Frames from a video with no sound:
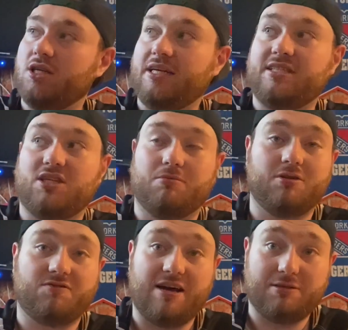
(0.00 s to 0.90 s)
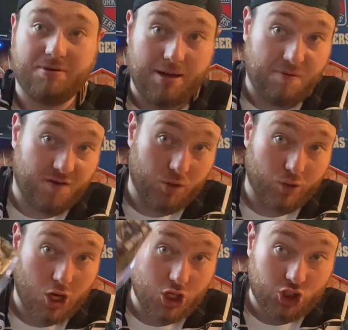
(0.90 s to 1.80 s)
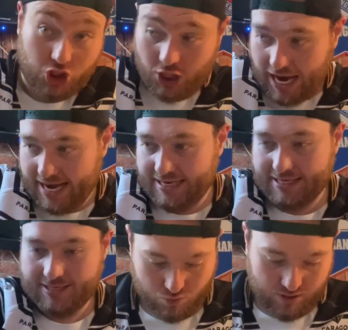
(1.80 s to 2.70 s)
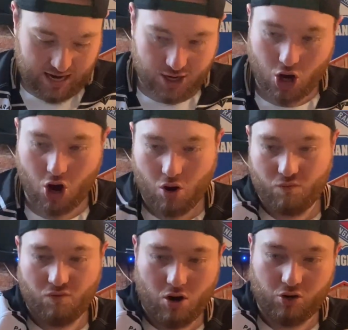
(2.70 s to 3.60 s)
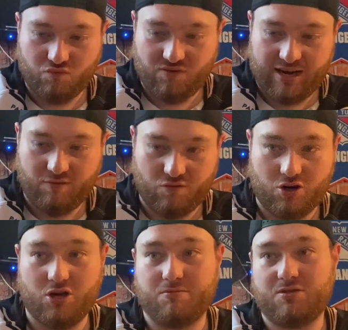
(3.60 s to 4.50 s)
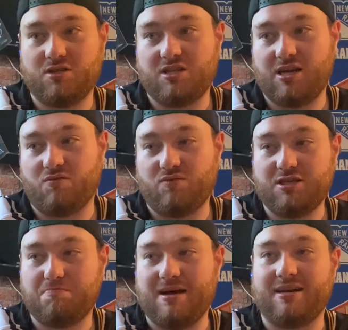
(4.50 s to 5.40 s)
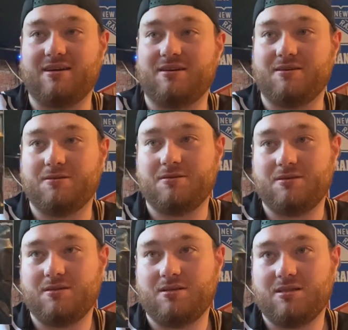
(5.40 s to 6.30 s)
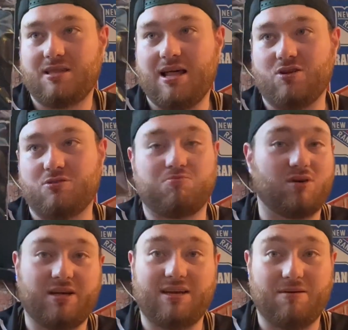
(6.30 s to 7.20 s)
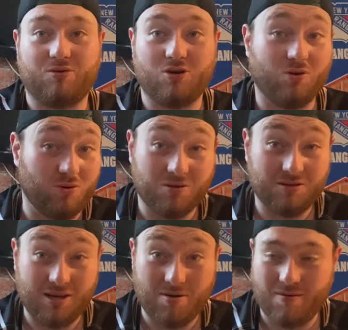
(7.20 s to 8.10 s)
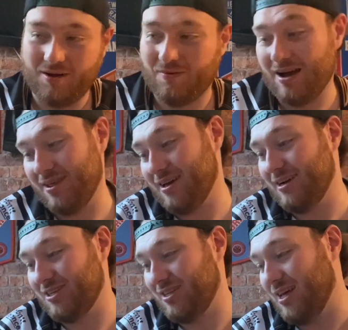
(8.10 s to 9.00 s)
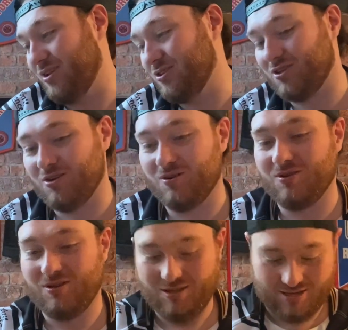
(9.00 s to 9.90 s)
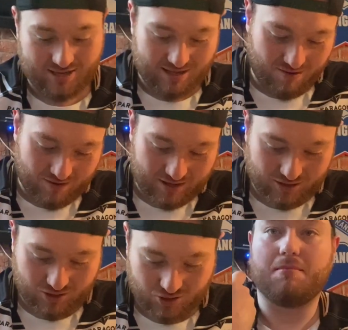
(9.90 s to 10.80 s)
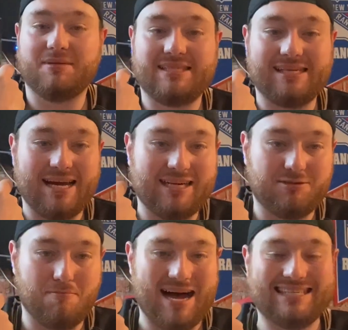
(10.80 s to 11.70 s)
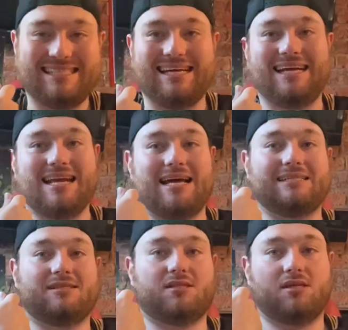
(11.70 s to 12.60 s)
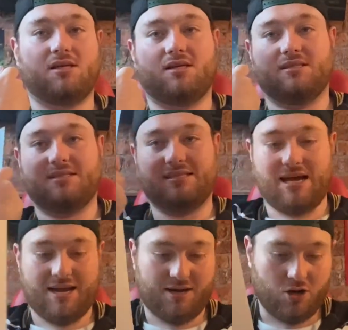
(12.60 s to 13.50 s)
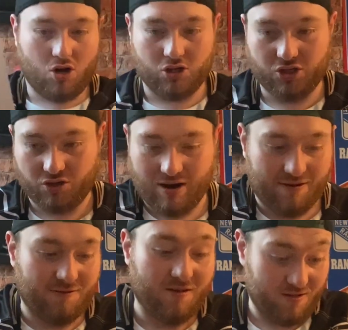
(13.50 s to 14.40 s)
ECW's first pay-per-view. Check. We had hot rod ring ropes. It's like a wristband. That looks pretty damn cool. I might wear that, actually. That looks cool. That really does look. Mercedes Martinez signed autograph.